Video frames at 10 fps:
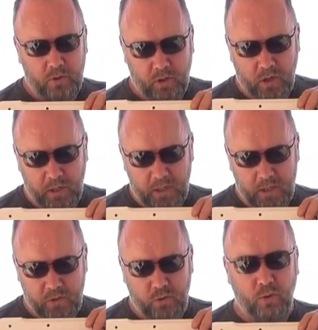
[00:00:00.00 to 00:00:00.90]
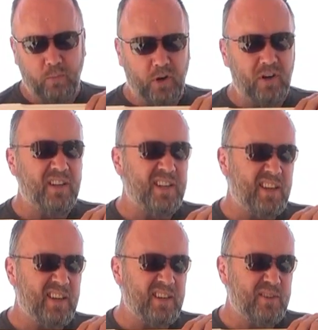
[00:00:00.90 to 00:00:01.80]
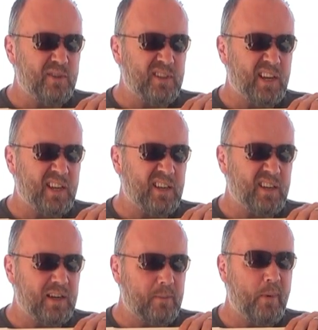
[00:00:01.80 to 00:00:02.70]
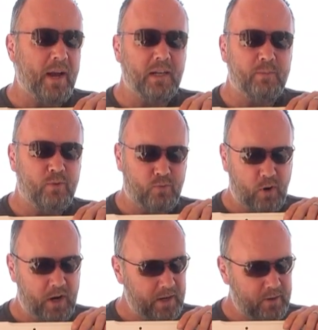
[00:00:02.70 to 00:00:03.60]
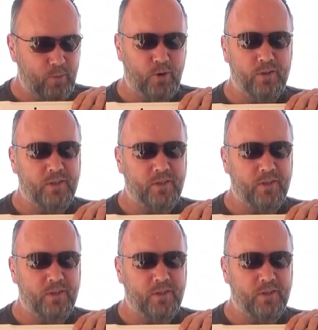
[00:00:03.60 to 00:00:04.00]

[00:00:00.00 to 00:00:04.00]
You can't get as tall a bottle in here, like a magnum of wine won't